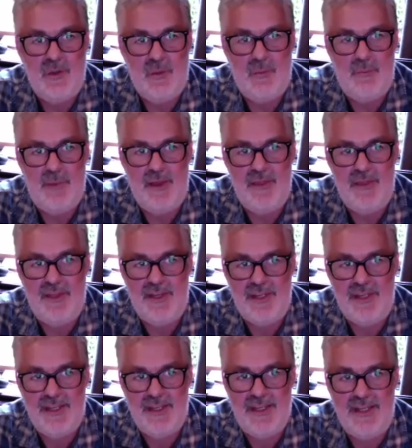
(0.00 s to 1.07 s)
but
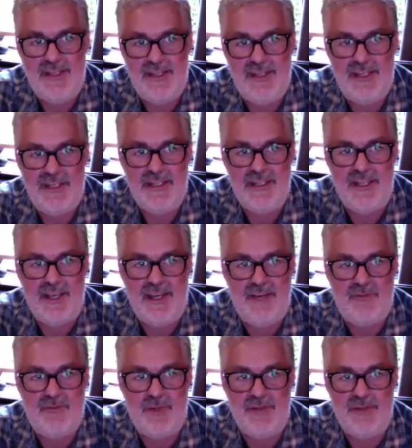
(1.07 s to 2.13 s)
that he didn't yet
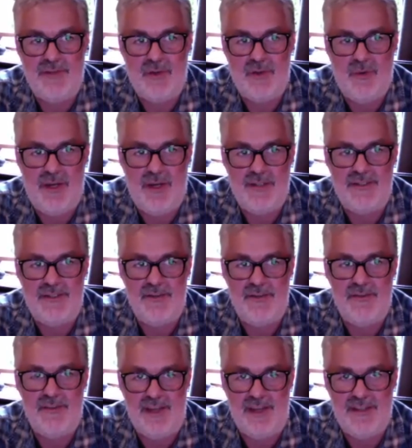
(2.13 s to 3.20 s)
have what it required to do
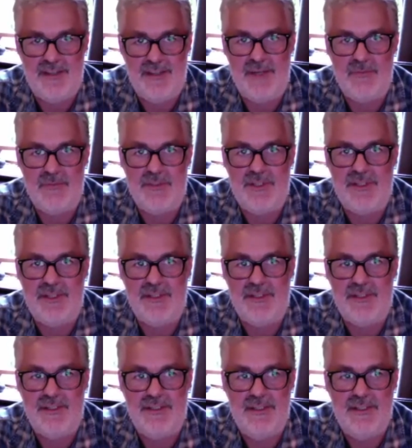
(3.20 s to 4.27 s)
that. And it was going to
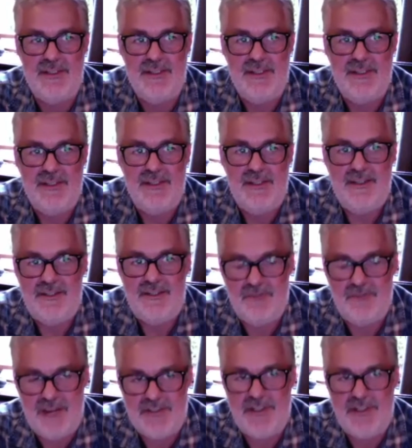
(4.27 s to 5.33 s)

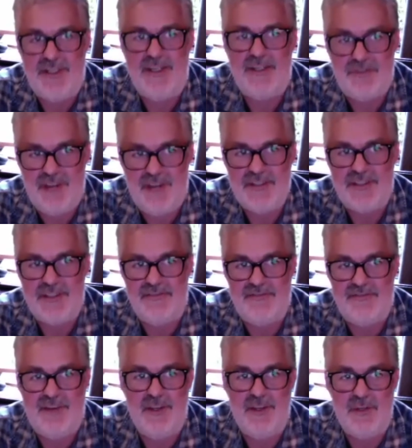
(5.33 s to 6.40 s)
gradually and tragically
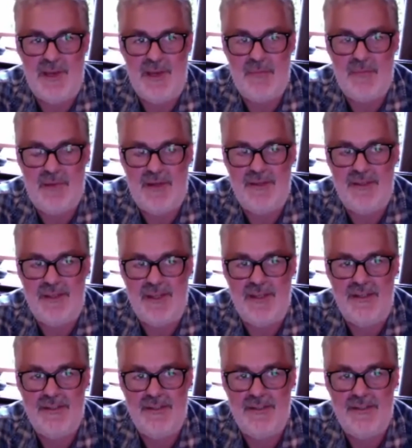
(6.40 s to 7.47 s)
find him out by the
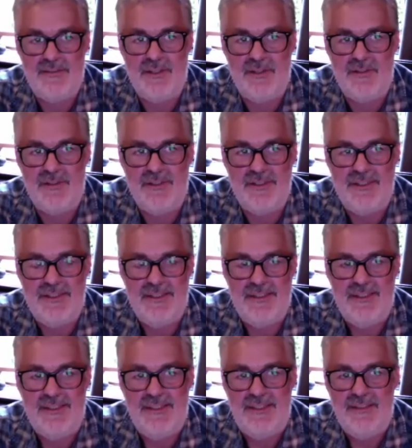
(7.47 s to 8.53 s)
end. So
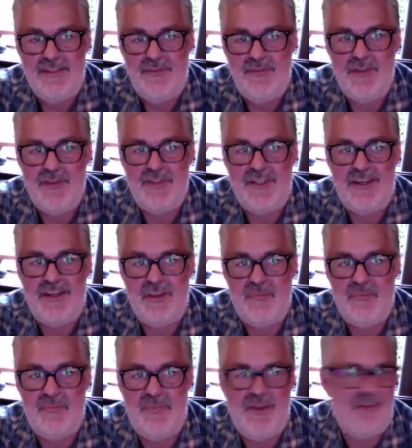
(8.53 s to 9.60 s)
those are kind of the
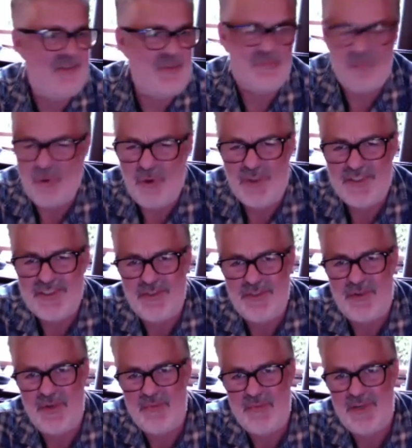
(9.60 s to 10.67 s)
those are the broader
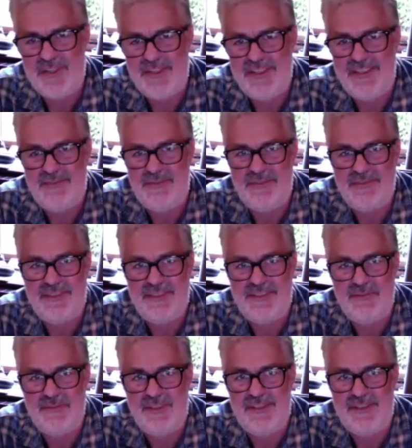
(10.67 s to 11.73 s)
story brushes,
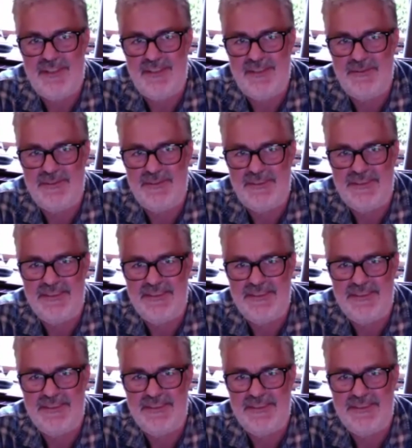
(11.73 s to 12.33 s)
you say, Thomas?